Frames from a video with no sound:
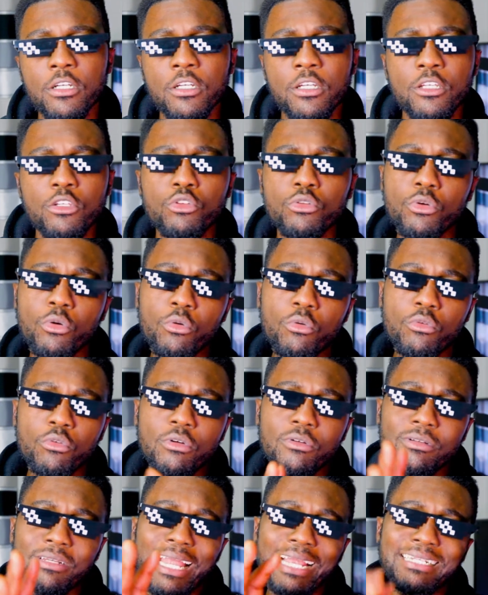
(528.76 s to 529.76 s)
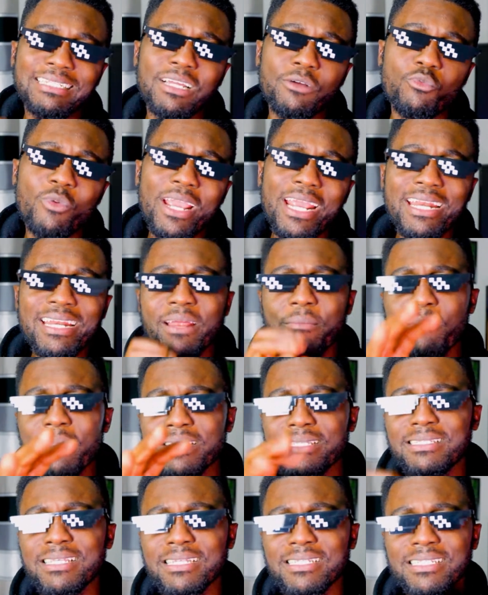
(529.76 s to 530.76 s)
you know, like the way the
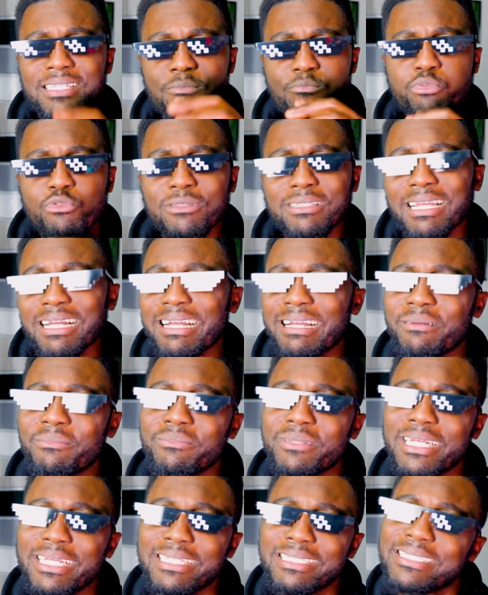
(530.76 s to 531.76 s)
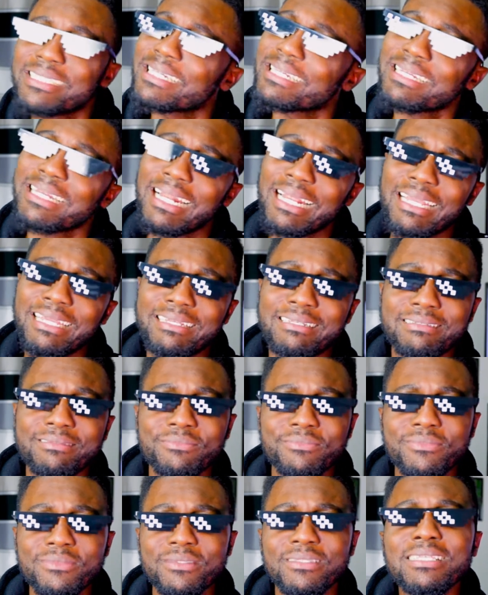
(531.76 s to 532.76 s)
message he put on the check line.
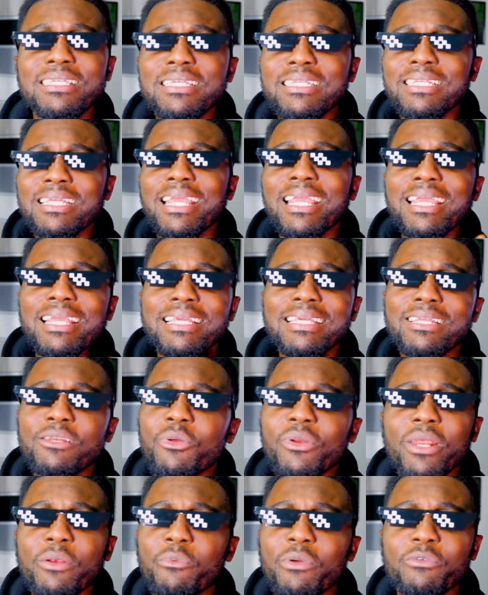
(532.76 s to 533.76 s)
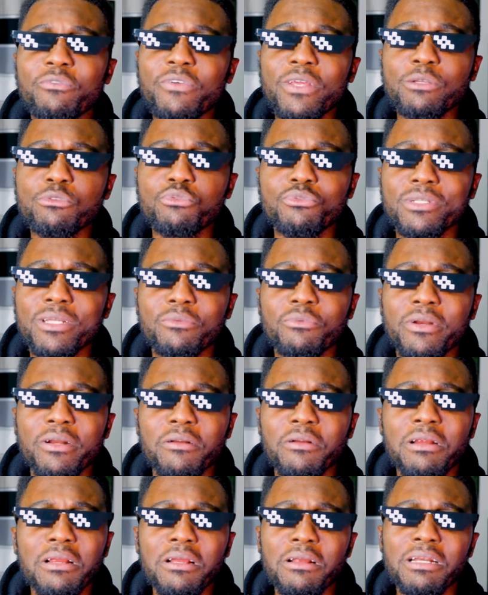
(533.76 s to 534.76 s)
You know they refer to
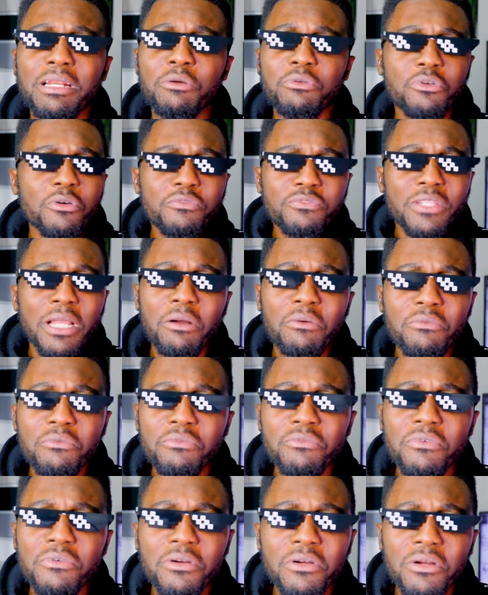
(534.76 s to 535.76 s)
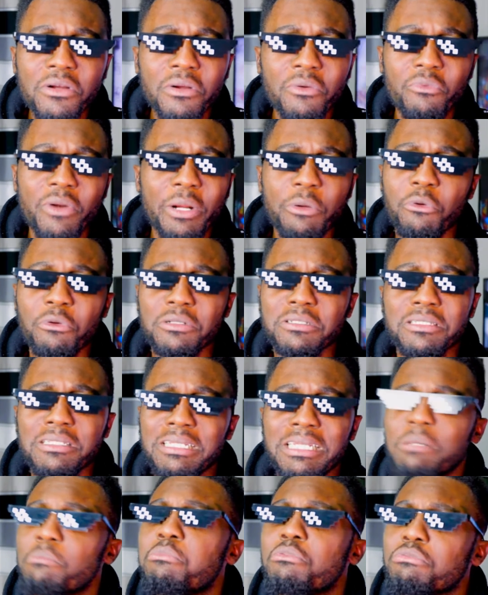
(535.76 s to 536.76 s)
the Rough Town Records
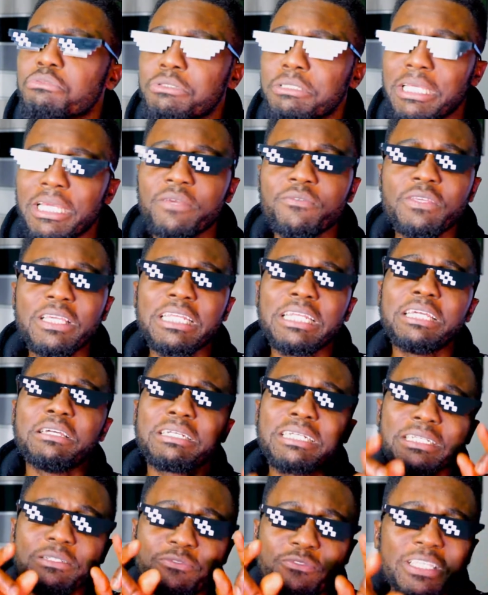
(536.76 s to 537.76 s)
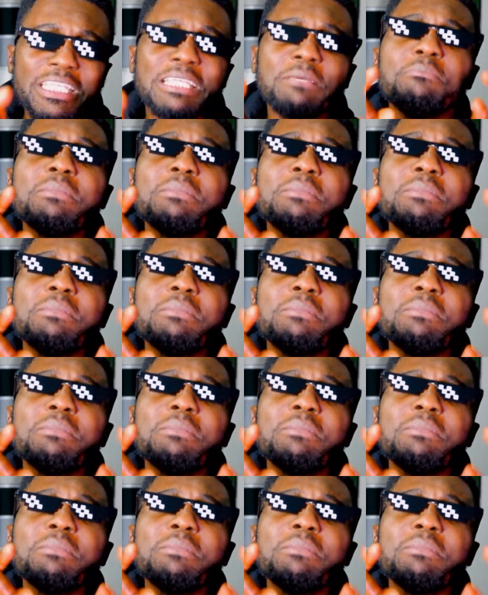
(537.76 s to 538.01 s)
label self. He